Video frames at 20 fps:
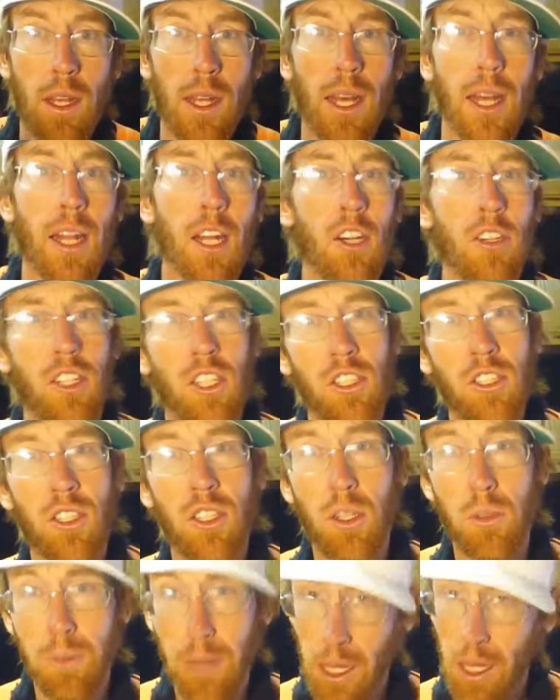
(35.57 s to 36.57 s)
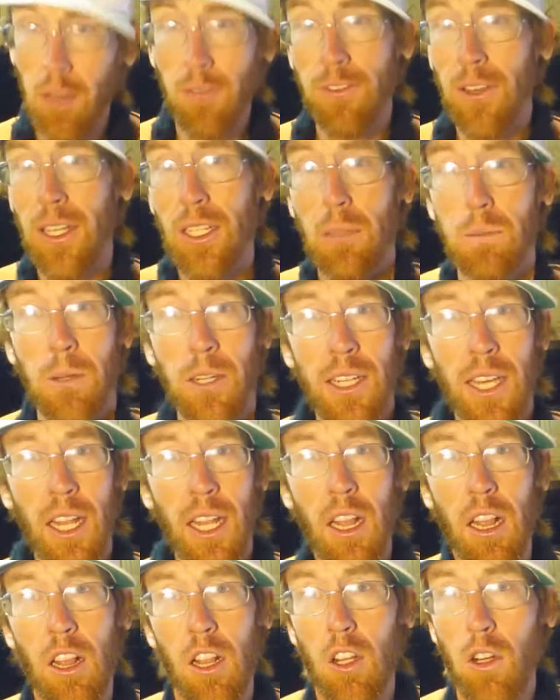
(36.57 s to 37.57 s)
Hello YouTube, hello Facebook,
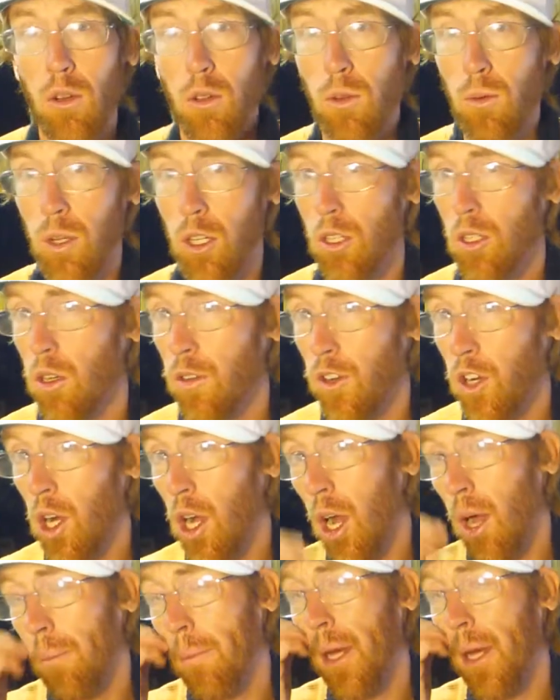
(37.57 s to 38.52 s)
hello the world overall.